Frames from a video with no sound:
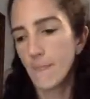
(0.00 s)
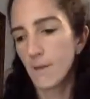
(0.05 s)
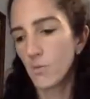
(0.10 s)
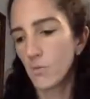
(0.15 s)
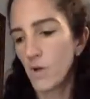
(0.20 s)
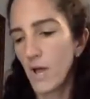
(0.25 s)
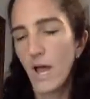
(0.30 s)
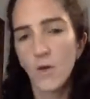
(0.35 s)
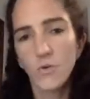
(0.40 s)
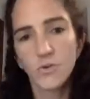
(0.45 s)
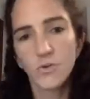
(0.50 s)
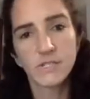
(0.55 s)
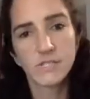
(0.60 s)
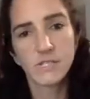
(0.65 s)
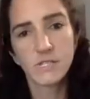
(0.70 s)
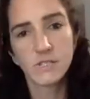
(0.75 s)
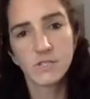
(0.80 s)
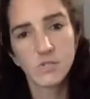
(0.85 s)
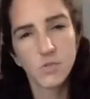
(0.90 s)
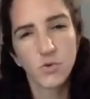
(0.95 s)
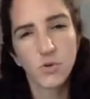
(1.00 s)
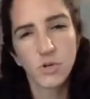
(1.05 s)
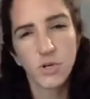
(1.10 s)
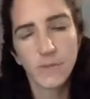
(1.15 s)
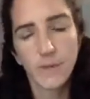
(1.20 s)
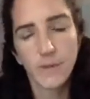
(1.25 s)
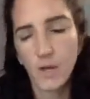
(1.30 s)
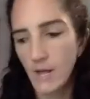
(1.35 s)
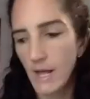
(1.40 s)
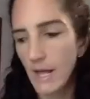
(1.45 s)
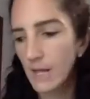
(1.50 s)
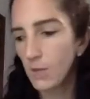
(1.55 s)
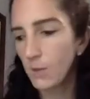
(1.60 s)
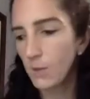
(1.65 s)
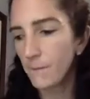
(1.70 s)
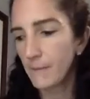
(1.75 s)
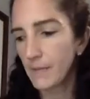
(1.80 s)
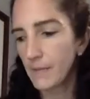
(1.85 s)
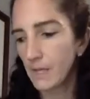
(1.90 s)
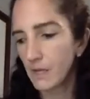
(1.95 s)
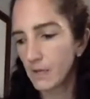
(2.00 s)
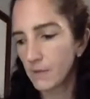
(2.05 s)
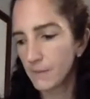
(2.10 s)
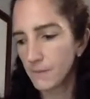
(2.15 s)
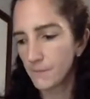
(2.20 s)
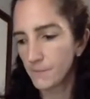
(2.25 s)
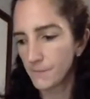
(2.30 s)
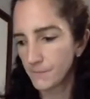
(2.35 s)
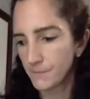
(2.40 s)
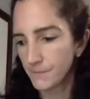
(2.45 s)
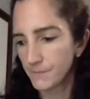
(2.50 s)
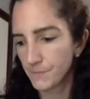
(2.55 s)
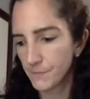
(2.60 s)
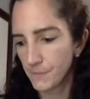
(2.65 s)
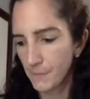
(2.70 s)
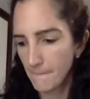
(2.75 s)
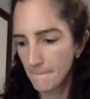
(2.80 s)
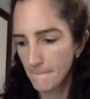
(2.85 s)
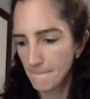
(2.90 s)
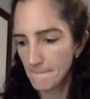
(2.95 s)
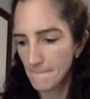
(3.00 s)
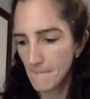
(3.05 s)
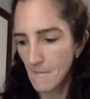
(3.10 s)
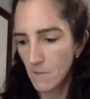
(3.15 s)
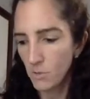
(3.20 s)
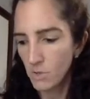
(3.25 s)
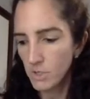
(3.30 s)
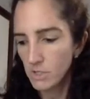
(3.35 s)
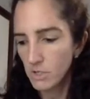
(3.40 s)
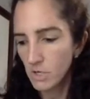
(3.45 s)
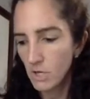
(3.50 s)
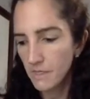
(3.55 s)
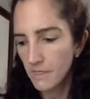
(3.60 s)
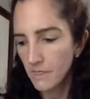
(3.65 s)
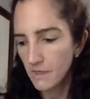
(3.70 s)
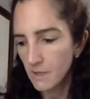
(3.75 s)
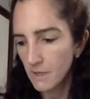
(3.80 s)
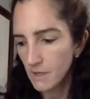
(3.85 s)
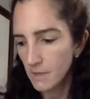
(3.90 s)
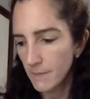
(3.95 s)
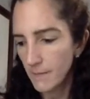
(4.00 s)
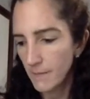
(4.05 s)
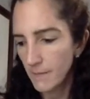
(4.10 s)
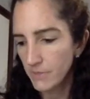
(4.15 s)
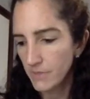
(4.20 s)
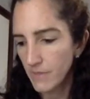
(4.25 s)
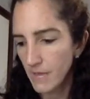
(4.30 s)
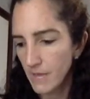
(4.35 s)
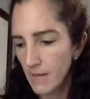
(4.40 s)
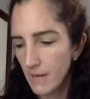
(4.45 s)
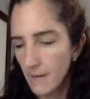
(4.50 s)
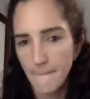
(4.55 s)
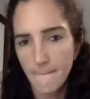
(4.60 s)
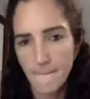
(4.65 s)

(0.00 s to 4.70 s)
Well, how is this story about helping? I want you to think about that.